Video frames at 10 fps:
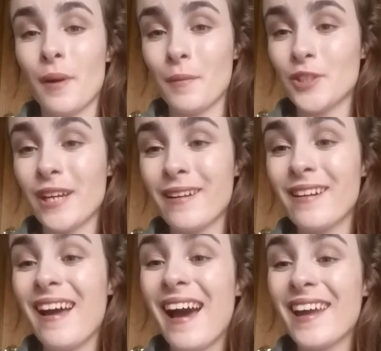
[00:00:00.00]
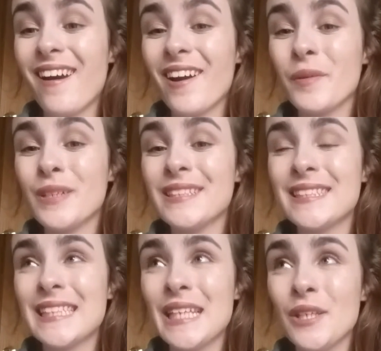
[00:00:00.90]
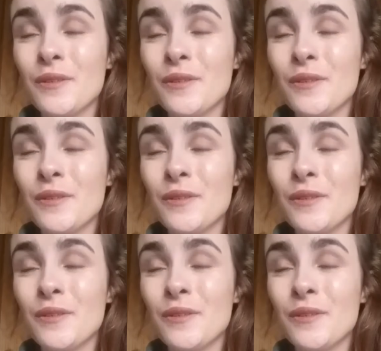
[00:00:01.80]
about my channel and I will see